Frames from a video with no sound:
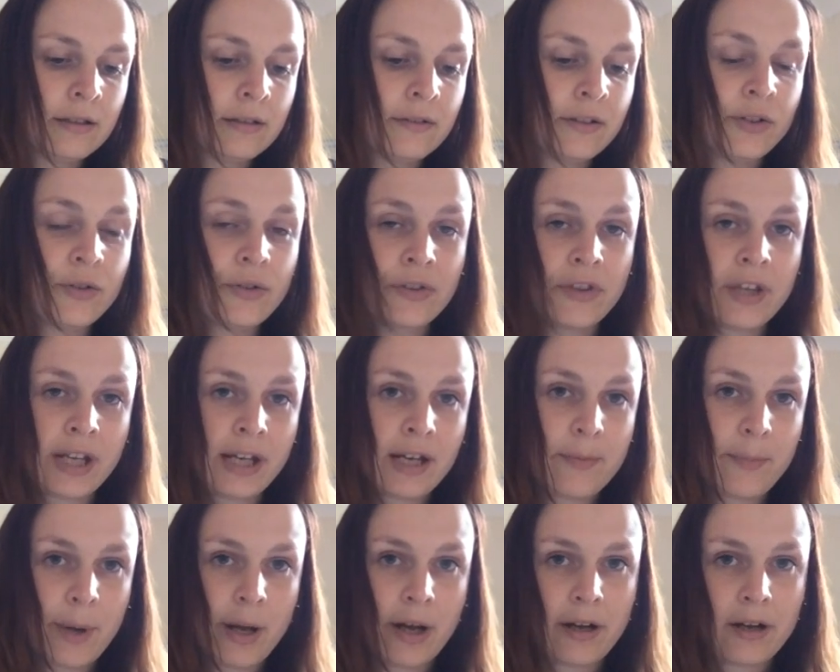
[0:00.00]
Your
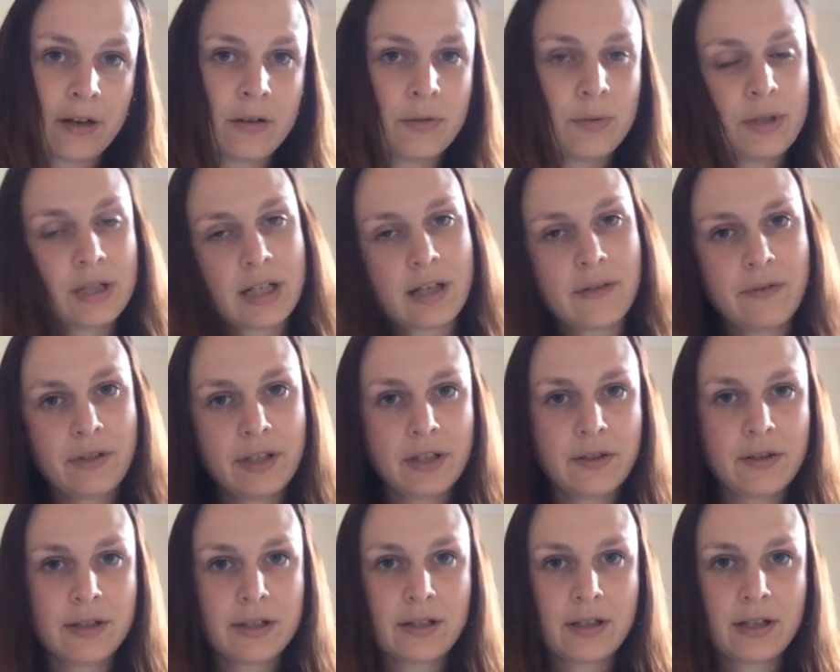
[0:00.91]
thicker pearl, whichever
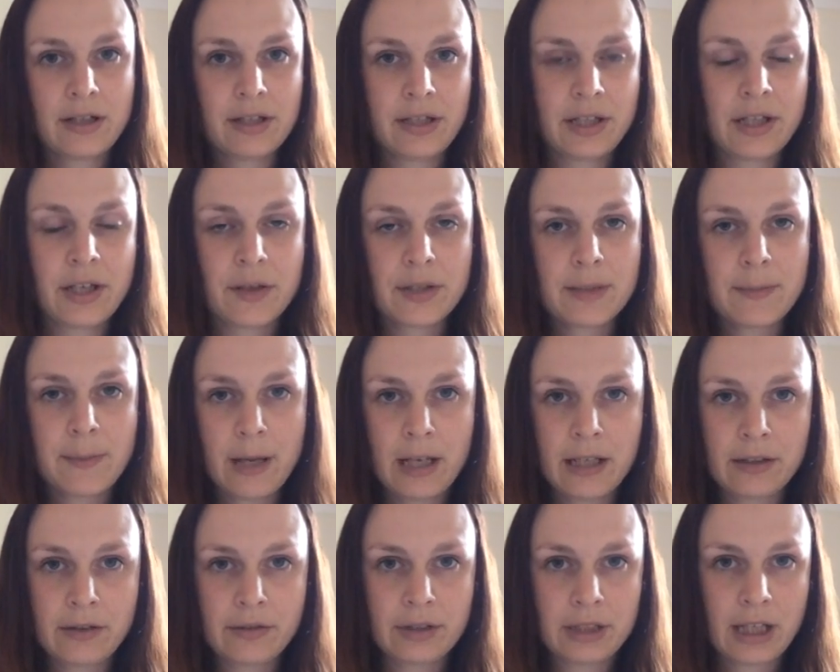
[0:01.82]
you decide to use
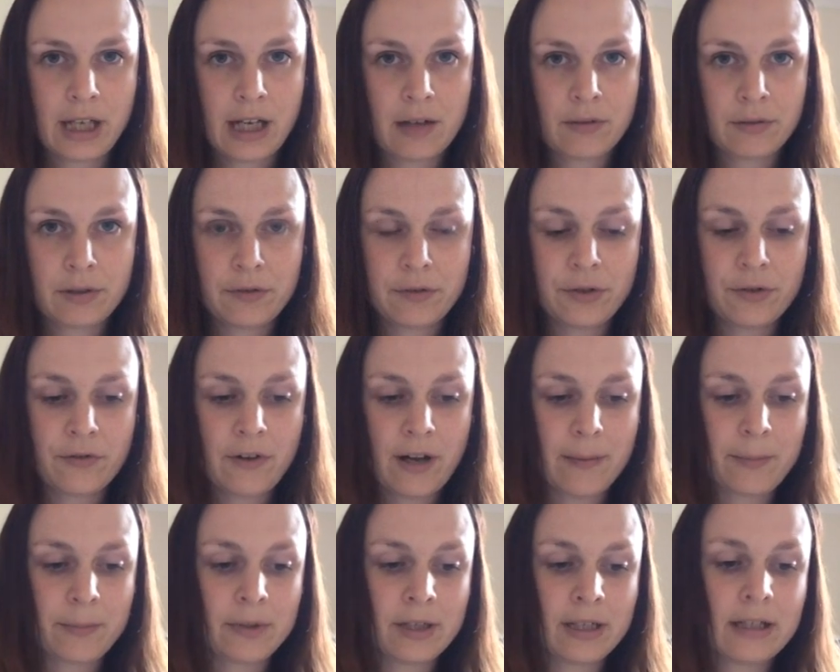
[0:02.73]
depending on the count of your
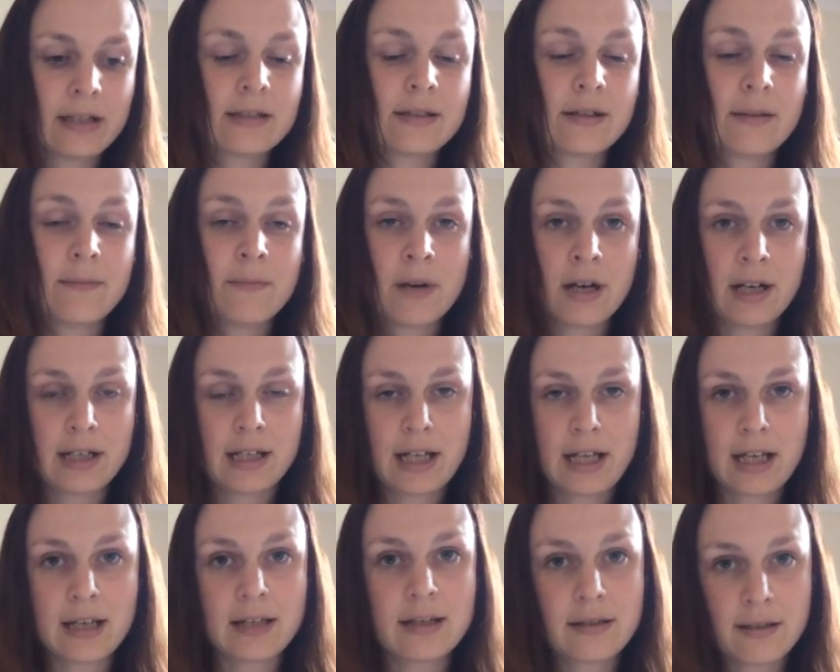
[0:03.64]
fabric, so in my
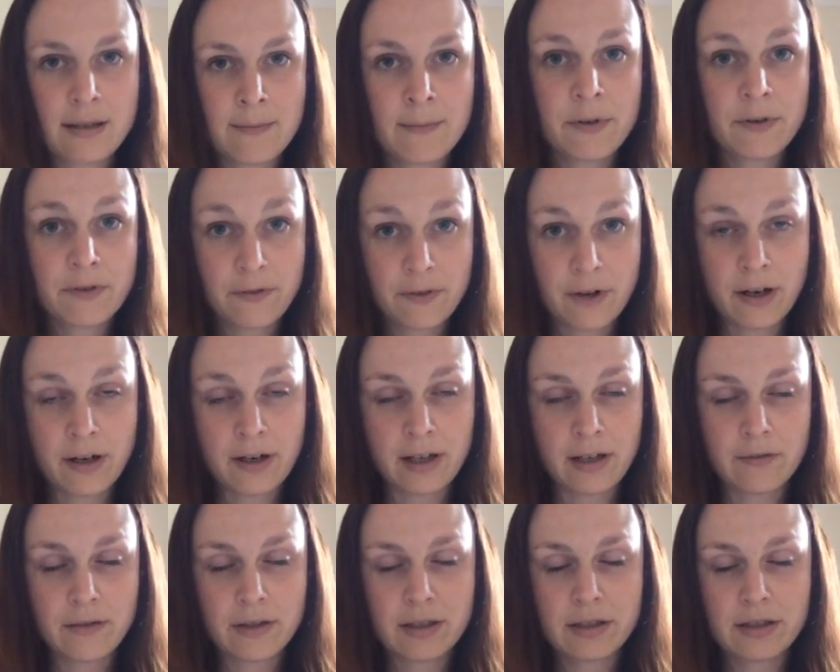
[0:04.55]
case number
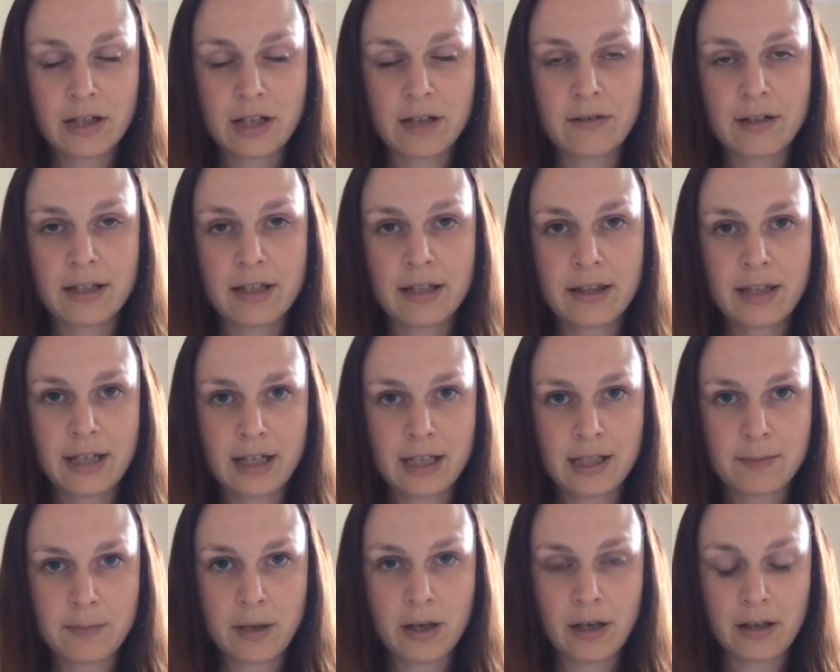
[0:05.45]
5 is generally the
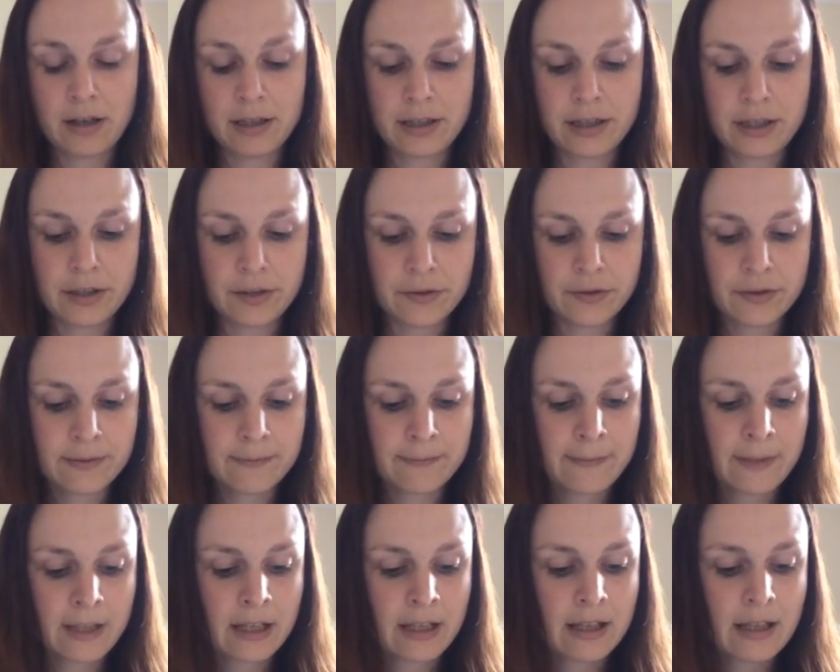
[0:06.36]
thickest pearl I use.
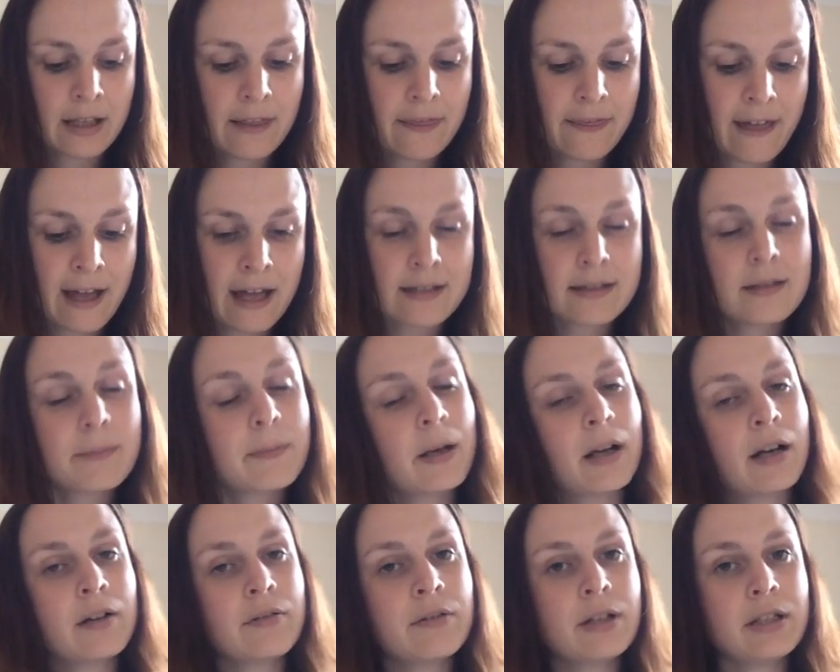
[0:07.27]
that's the
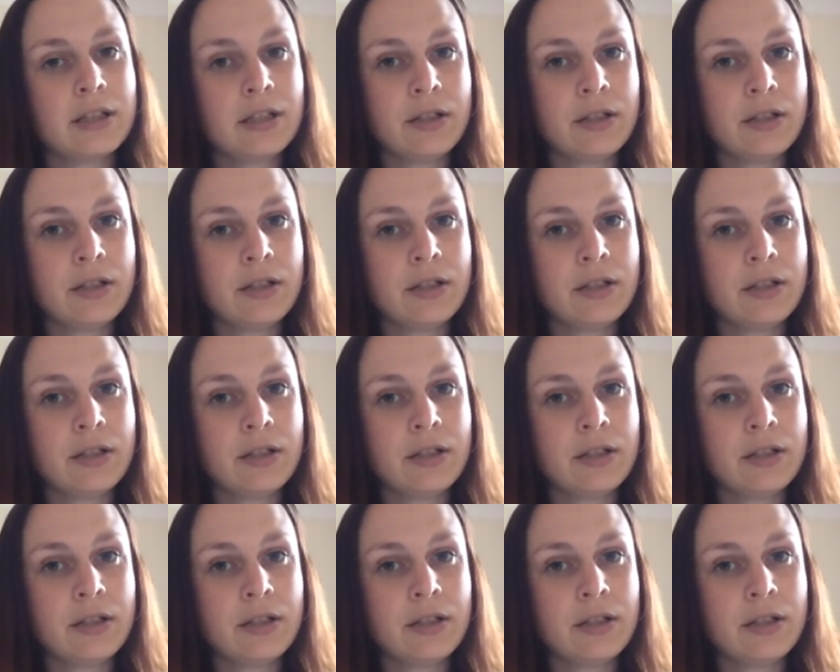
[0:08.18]
pearl that